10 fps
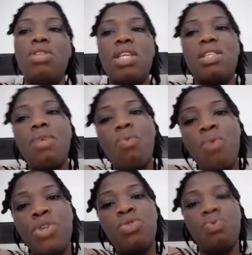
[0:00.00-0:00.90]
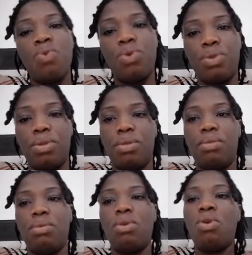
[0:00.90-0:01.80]
They say which one
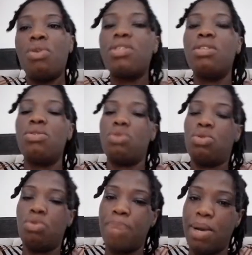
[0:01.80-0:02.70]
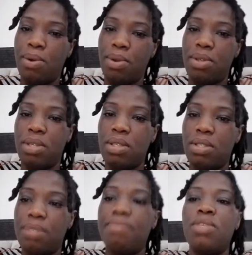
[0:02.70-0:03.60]
causes tuberculosis?
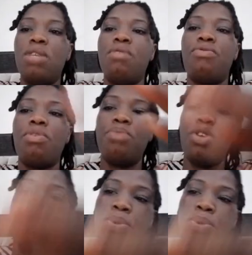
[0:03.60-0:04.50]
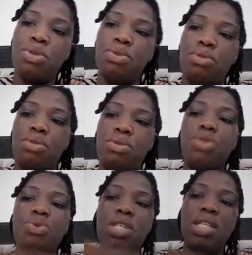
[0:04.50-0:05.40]
From the option,
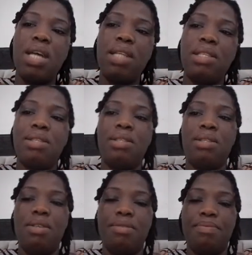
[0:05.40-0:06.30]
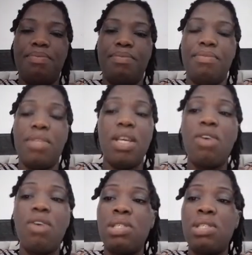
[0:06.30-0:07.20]
you see that is C,
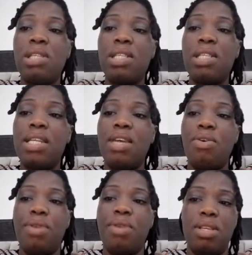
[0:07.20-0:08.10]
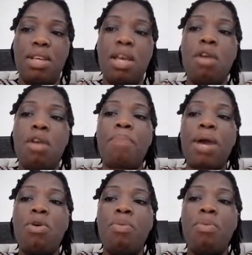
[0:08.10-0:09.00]
because it's stated there already.
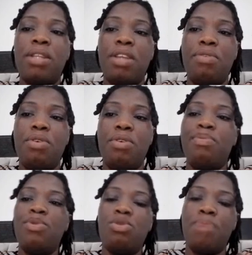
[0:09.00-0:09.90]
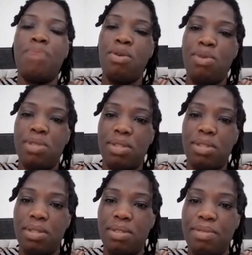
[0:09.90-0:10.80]
Mycobacterium
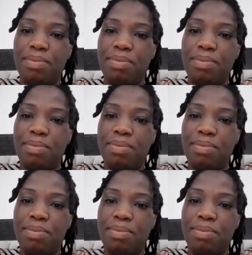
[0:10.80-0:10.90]
tuberculosis.